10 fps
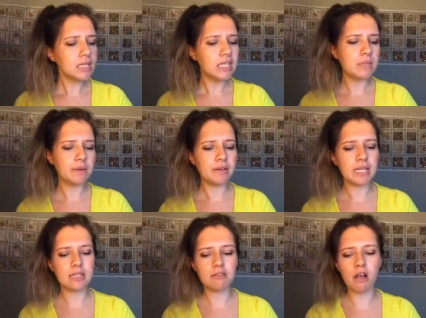Spirit
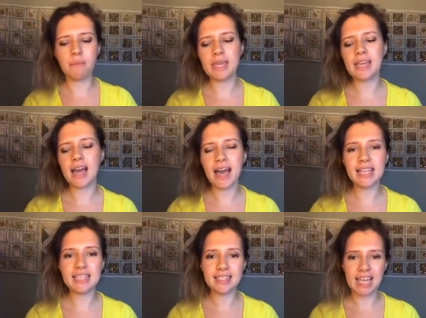is not being
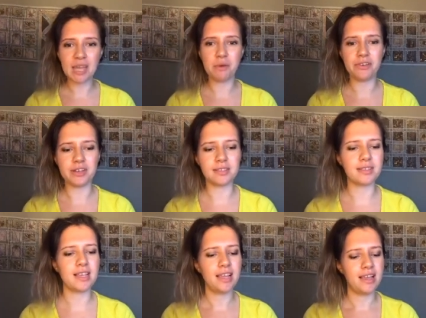kind today with
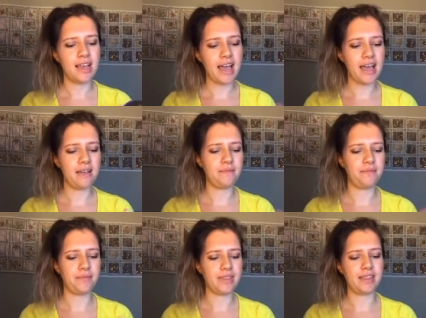us. Um,
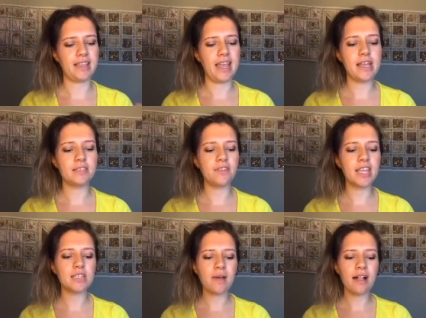it's funny
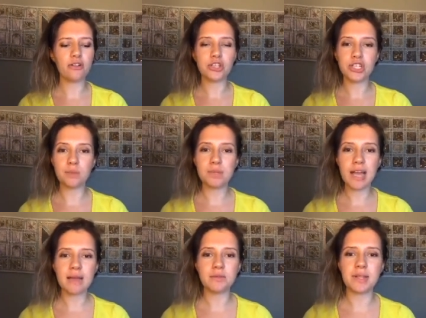as well because
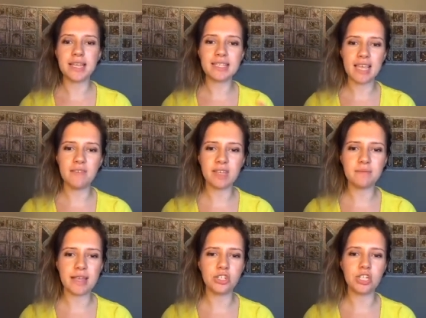sometimes when I say these
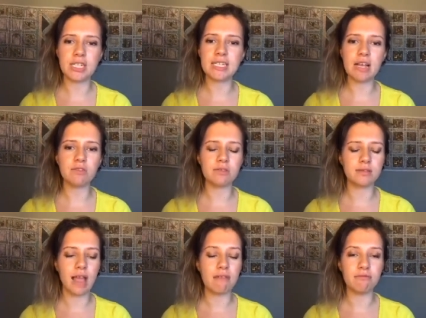messages, it sounds like